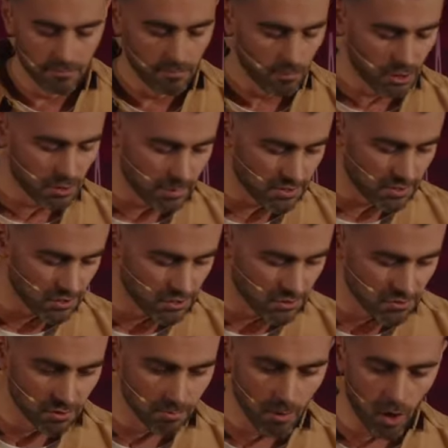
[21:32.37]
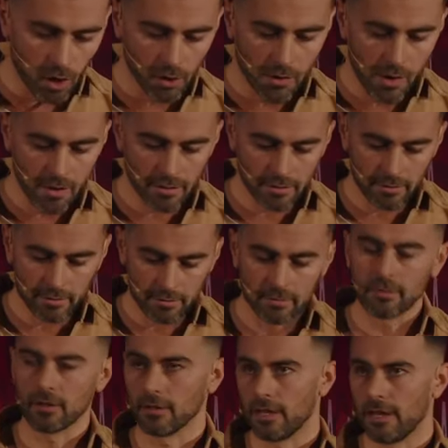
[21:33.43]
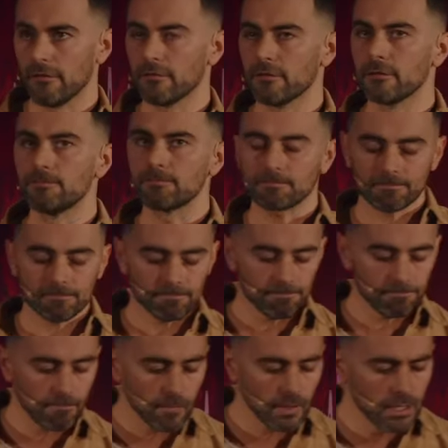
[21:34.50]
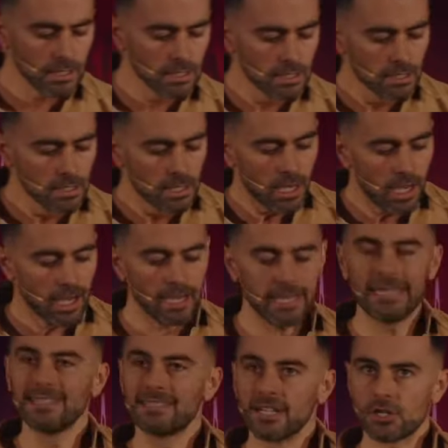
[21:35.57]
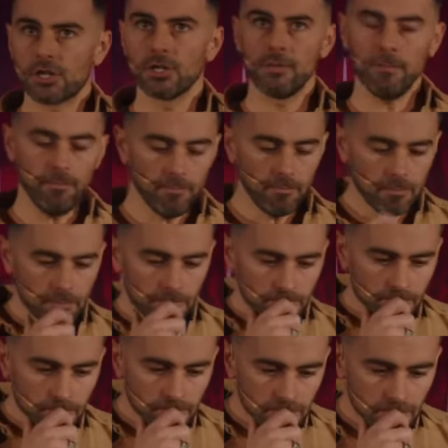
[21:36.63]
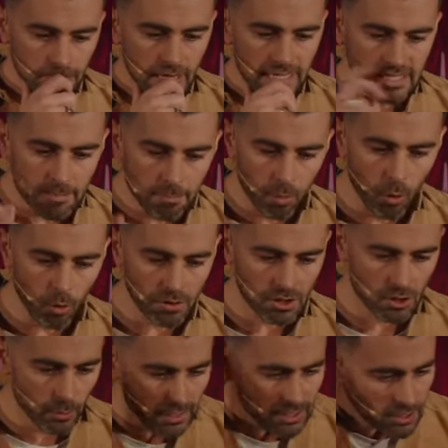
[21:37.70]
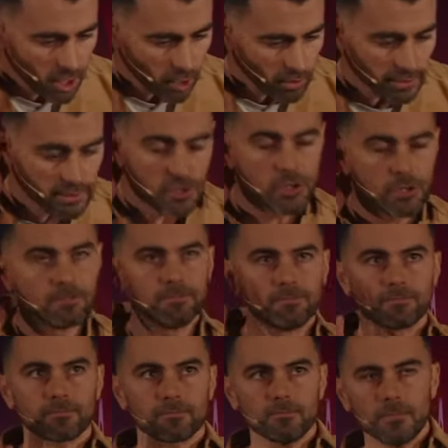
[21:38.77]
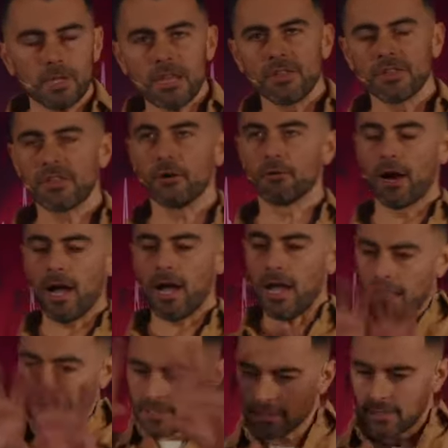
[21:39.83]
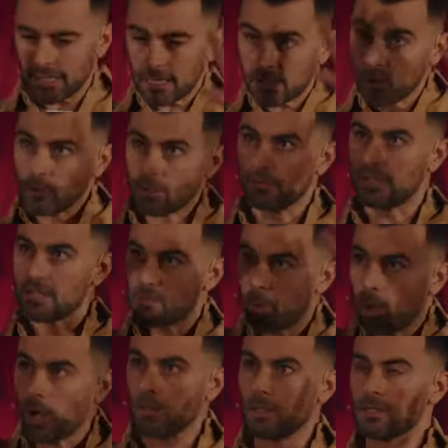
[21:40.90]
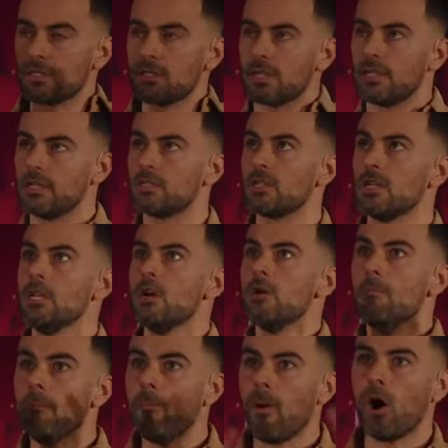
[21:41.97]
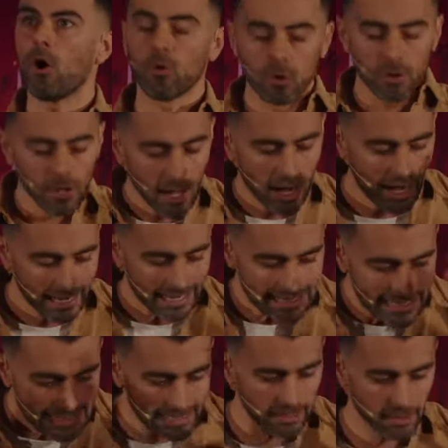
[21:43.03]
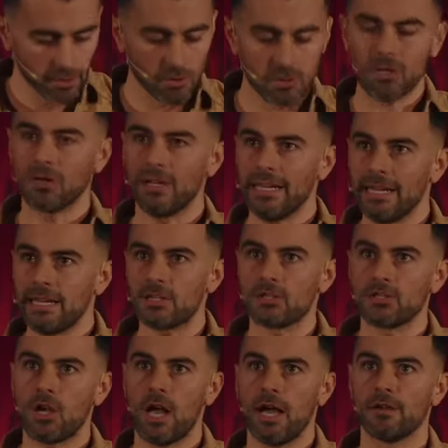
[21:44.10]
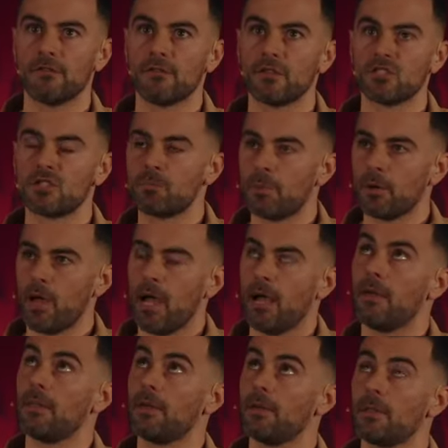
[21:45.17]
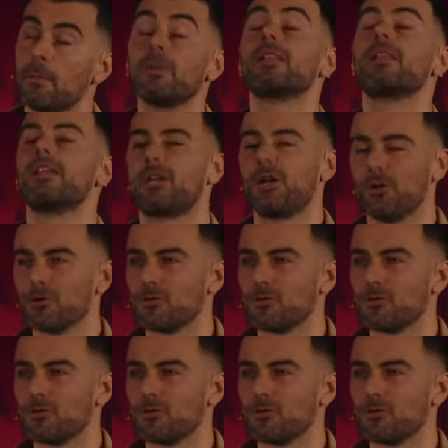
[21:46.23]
which positions them on the left. Uh, in addition, it's important to acknowledge that there are underneath all of these policies moral ideals on each side of the, uh, the, the, political